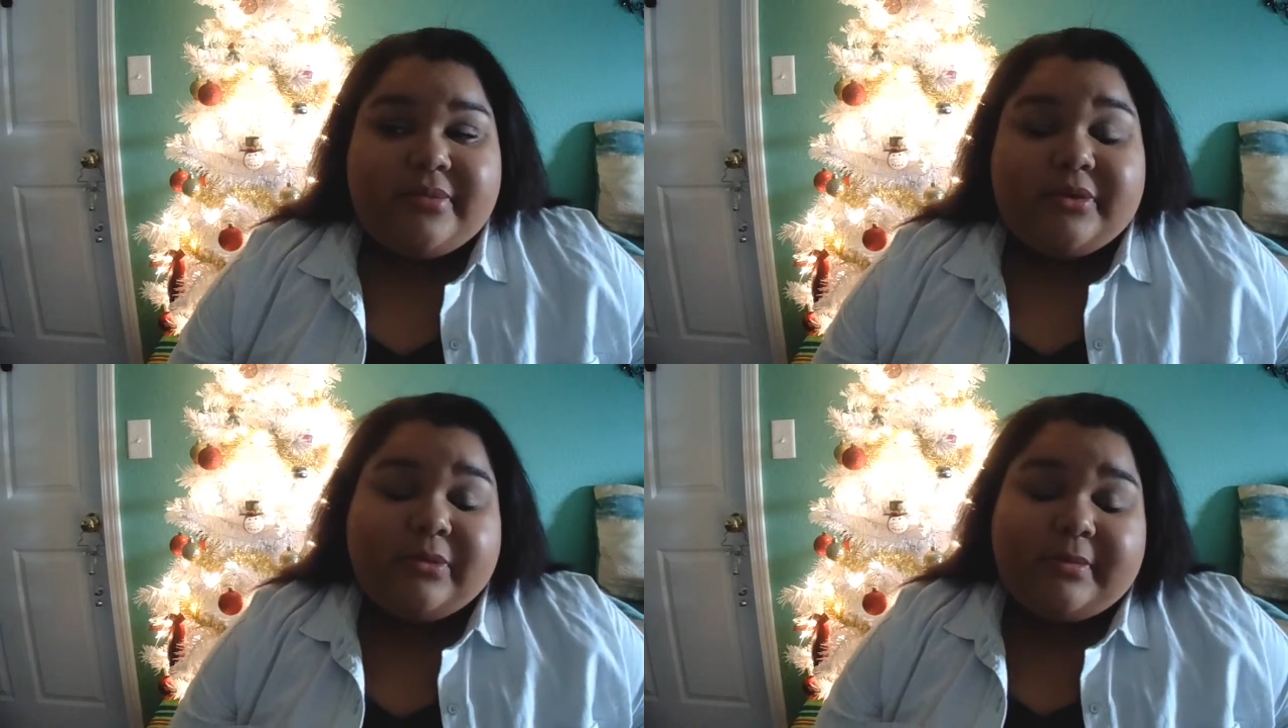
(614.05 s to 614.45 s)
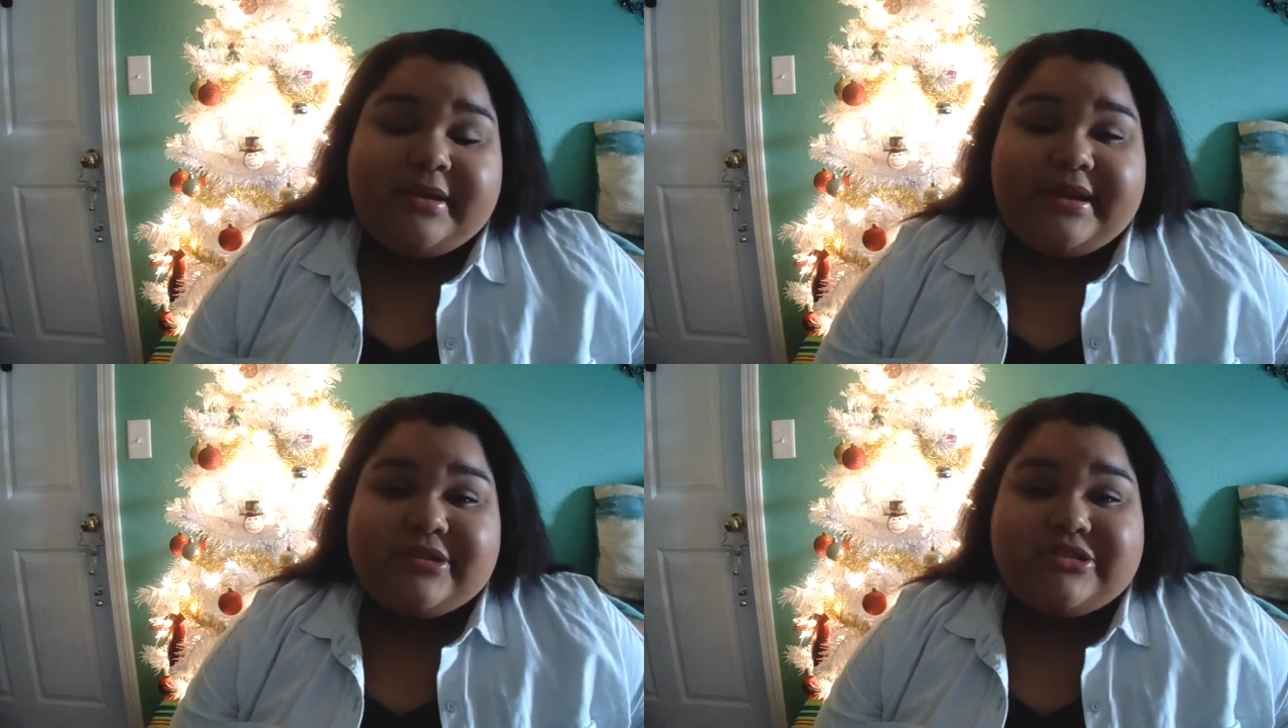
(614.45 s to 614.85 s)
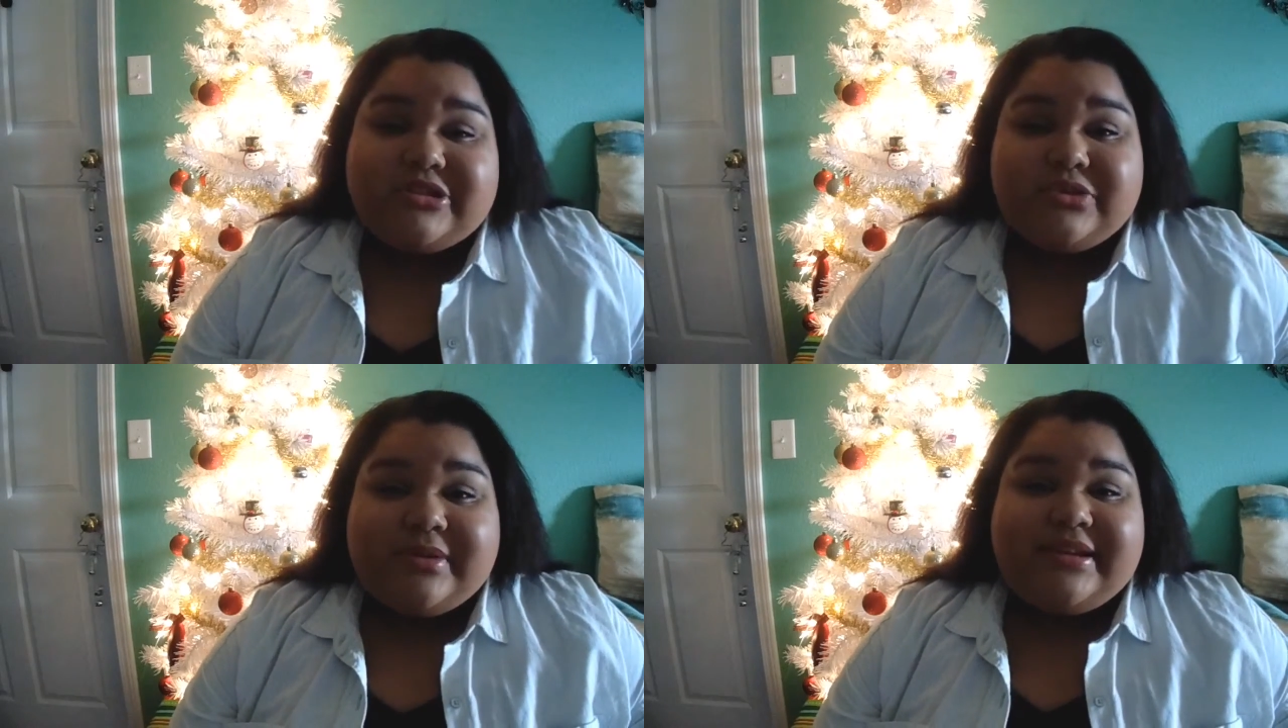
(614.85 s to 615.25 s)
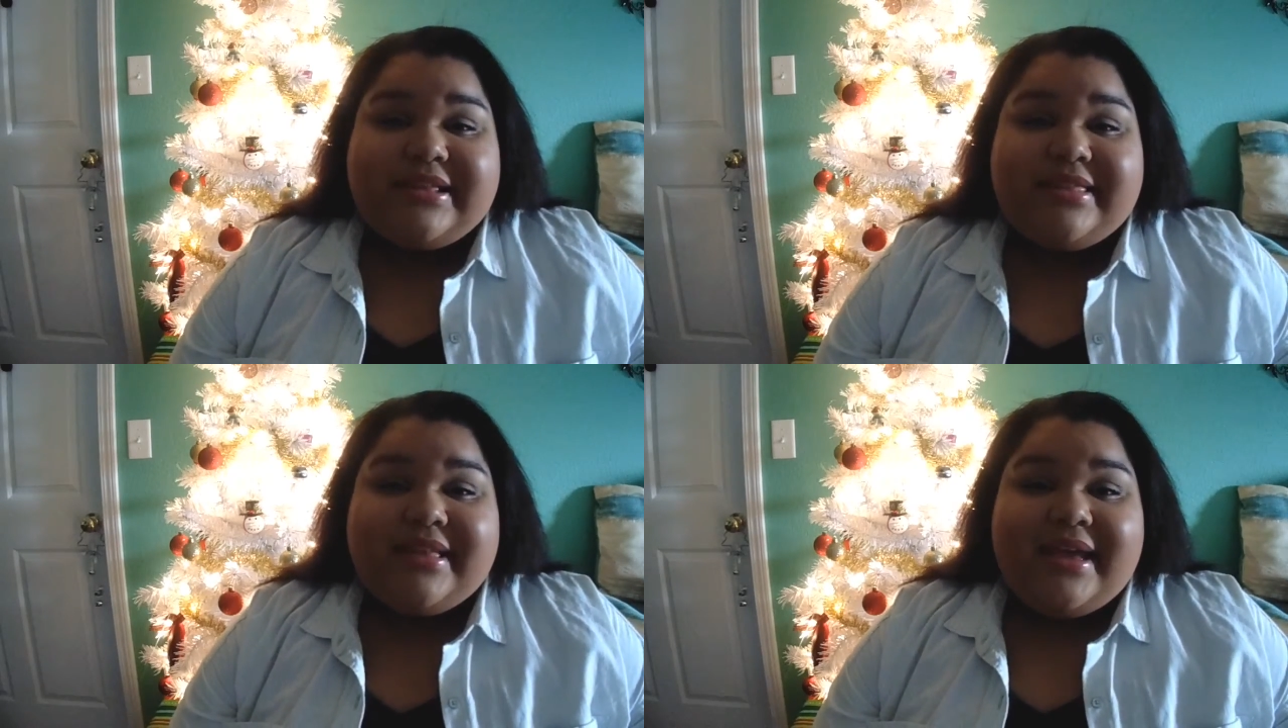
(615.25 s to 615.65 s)
winner will be announced on the
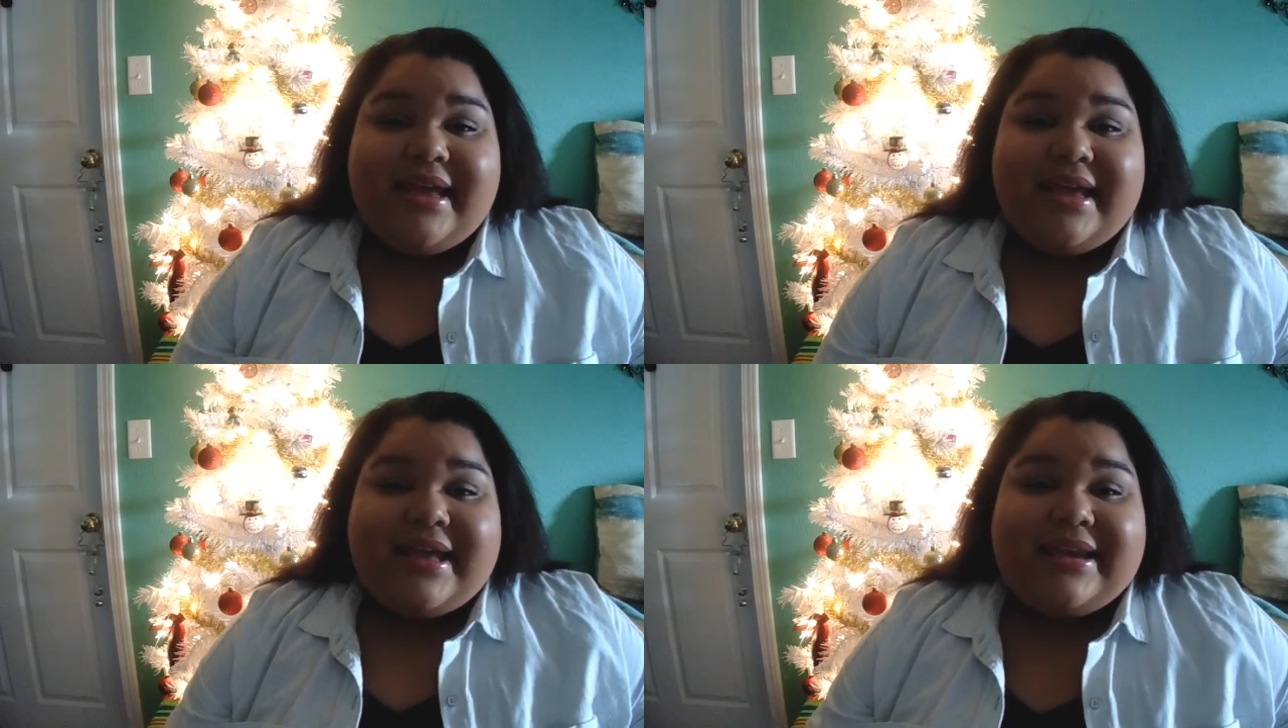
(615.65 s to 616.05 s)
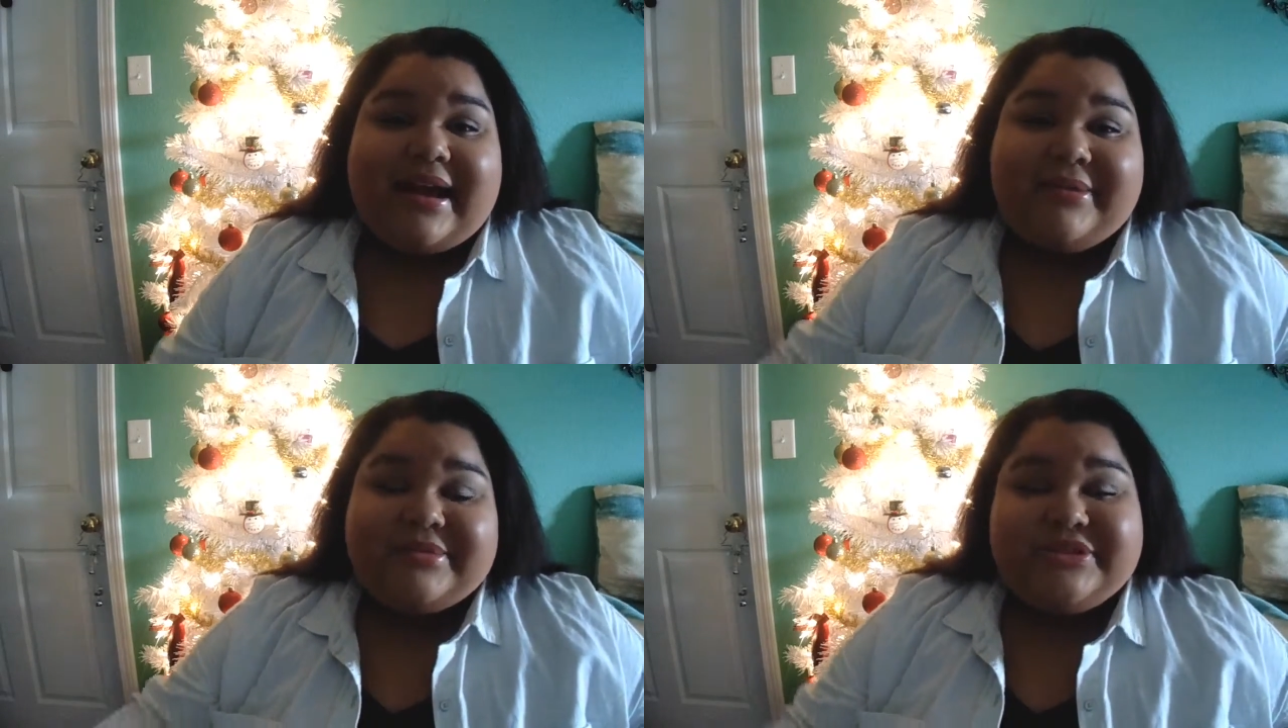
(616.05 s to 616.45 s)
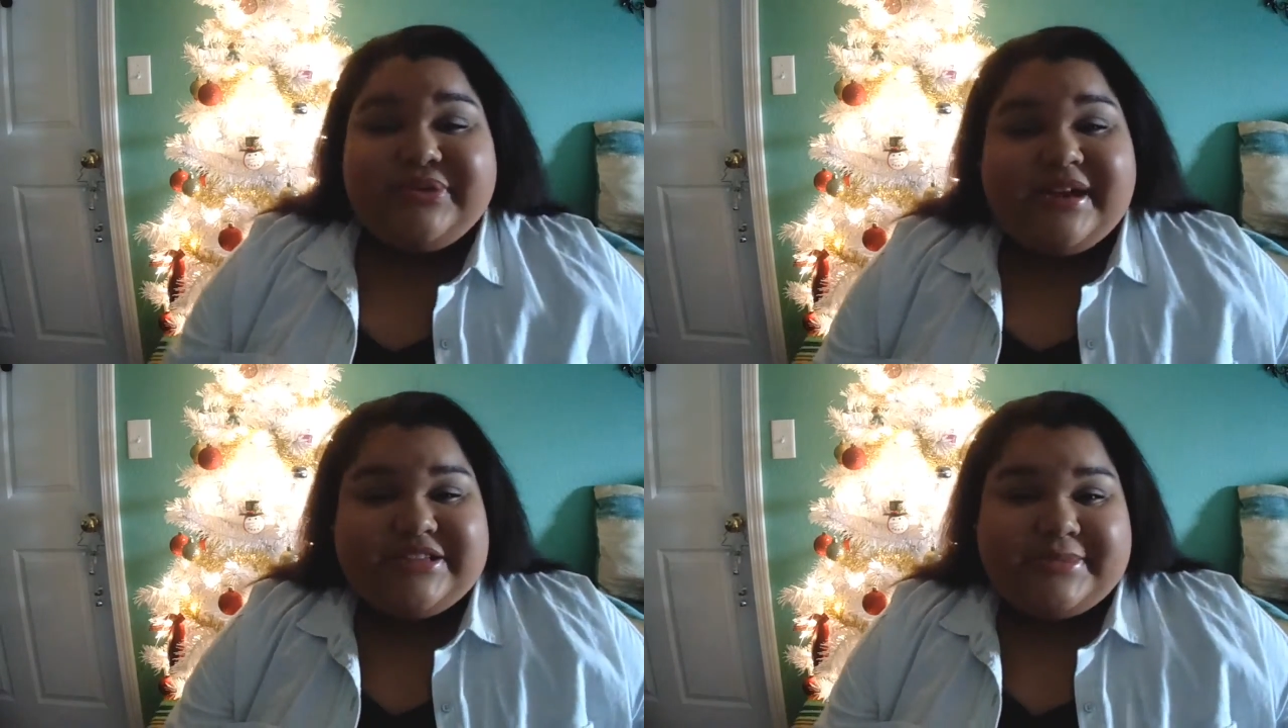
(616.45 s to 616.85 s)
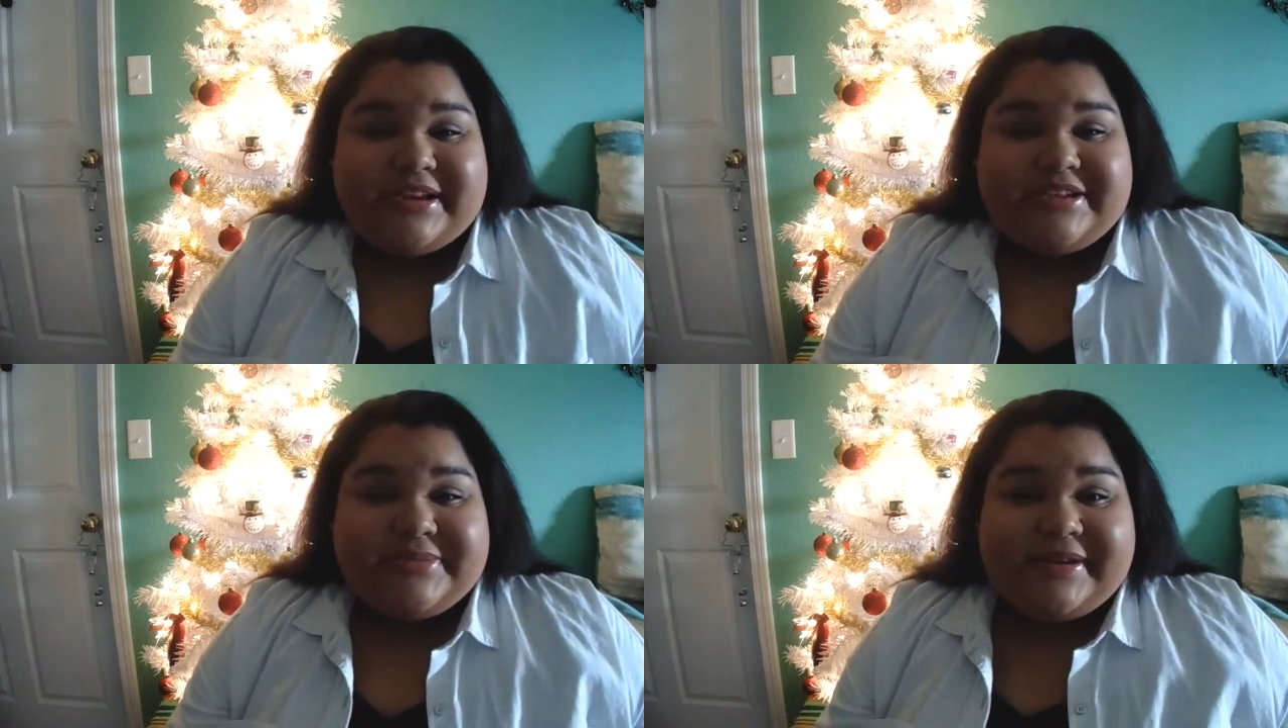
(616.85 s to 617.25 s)
20th and I will see you guys in my
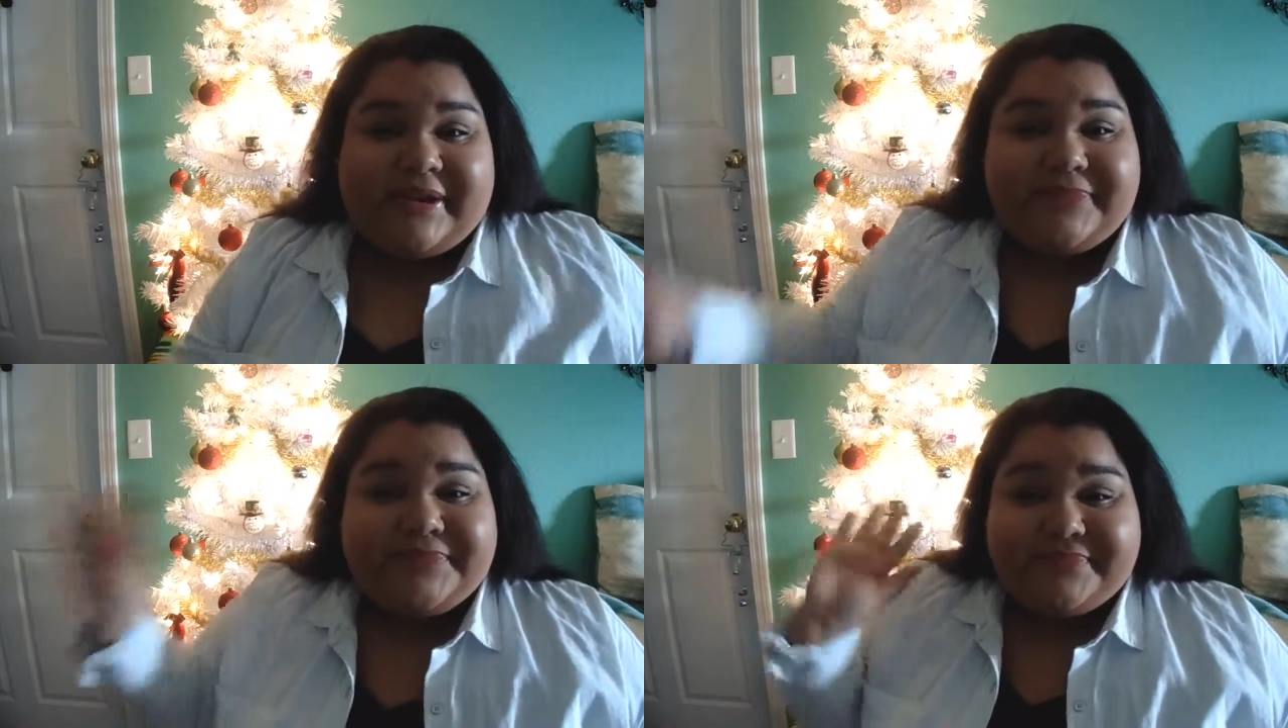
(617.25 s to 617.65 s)
next video.